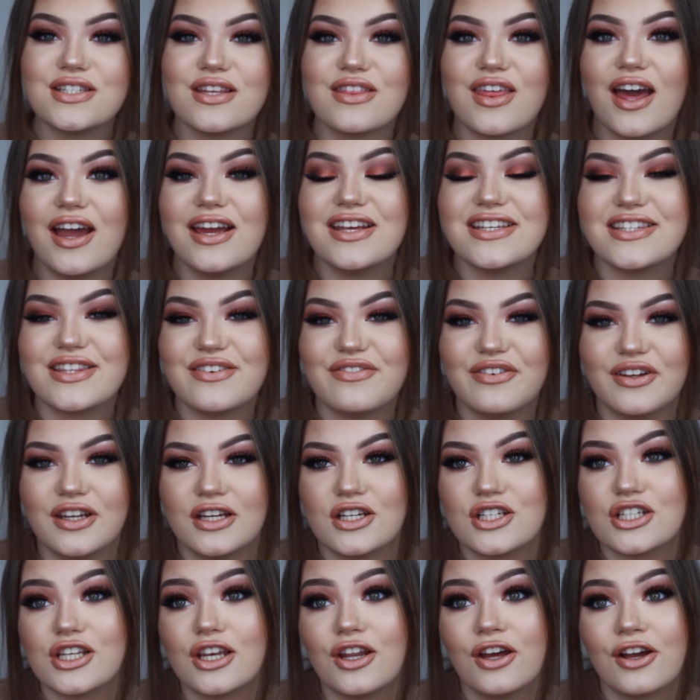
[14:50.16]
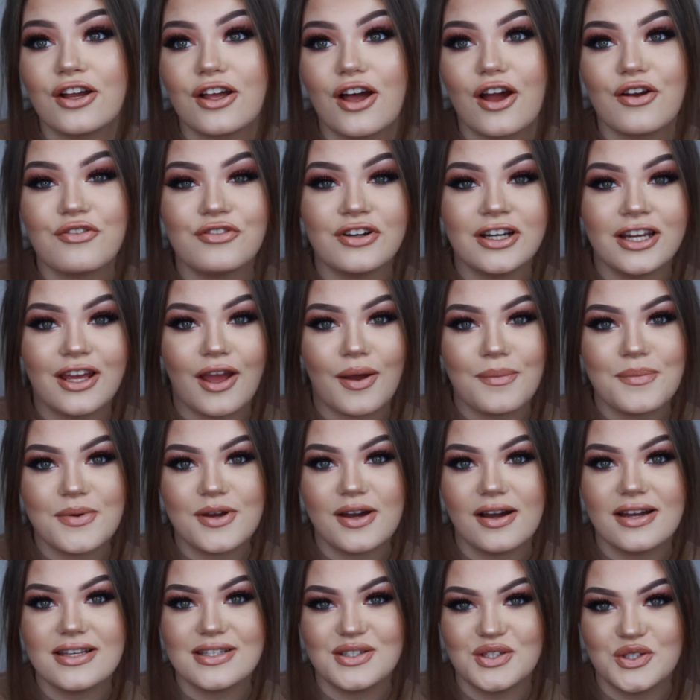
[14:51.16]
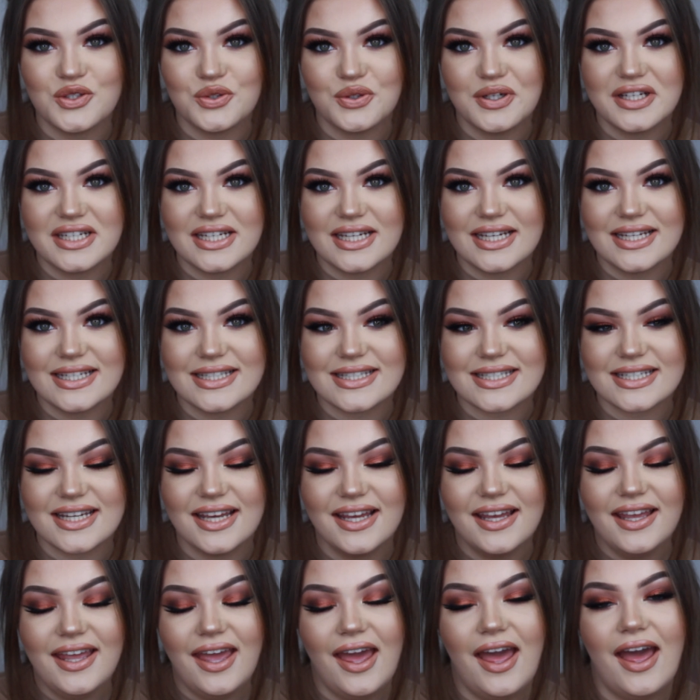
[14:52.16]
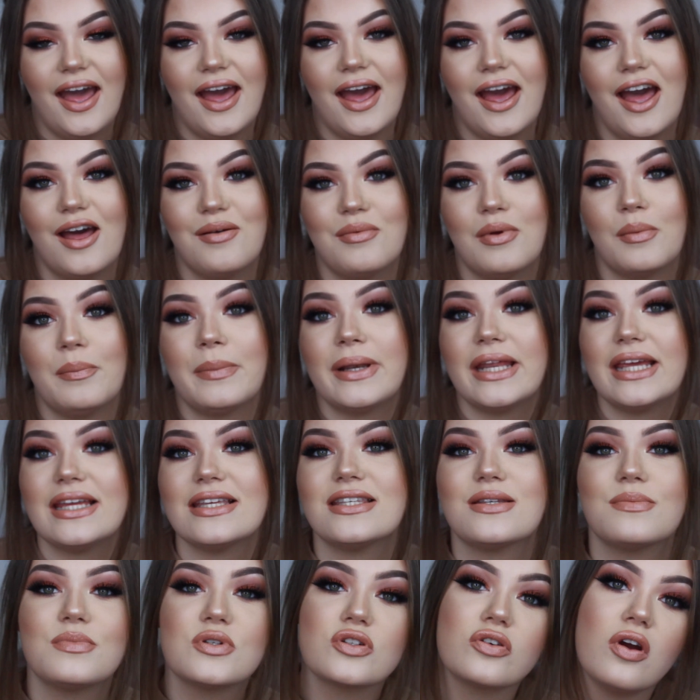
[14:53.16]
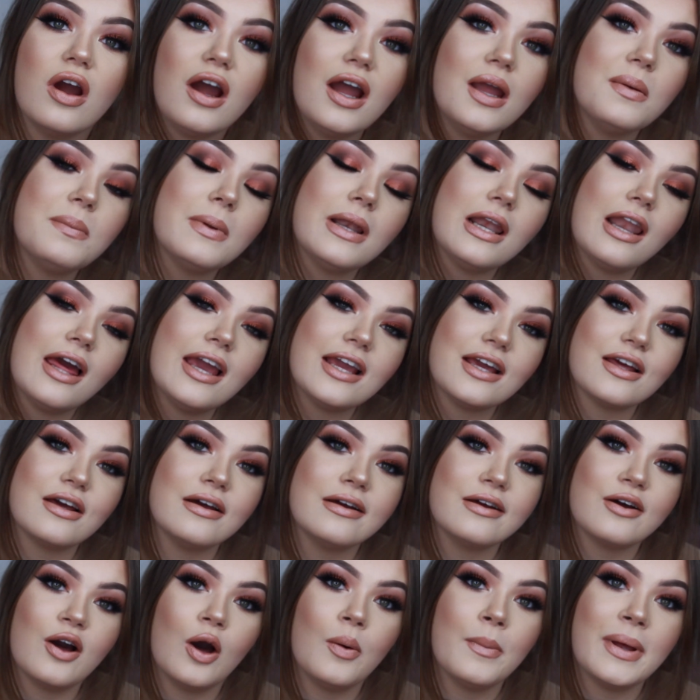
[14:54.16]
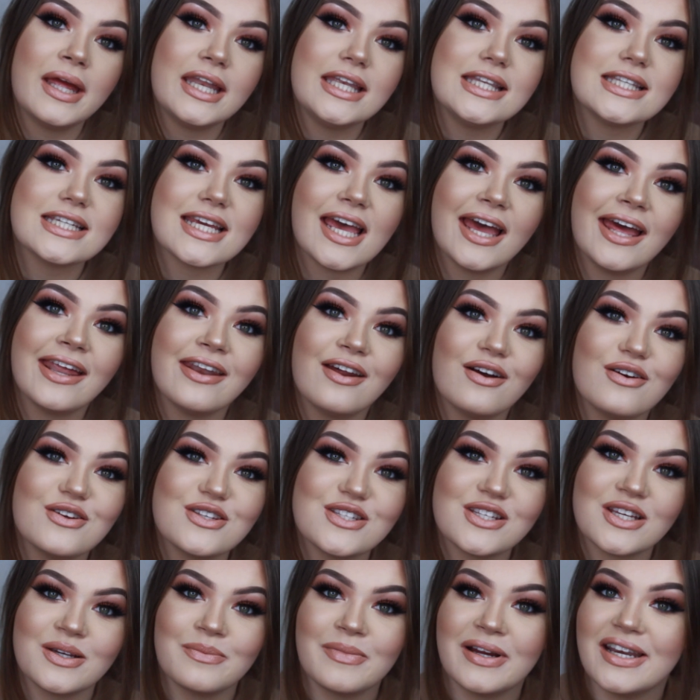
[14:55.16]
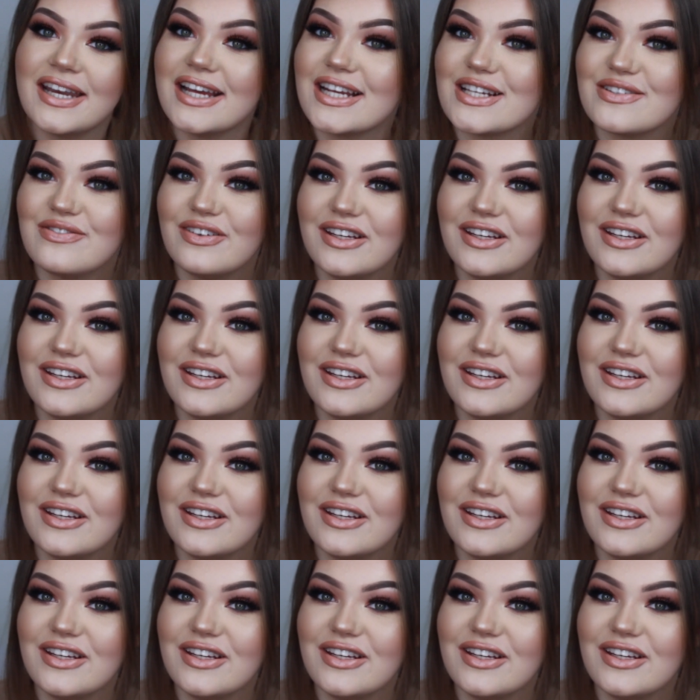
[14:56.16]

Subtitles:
so that is the finished look. I really hope you guys enjoyed it. Please subscribe, like and comment, and I'll see you in my next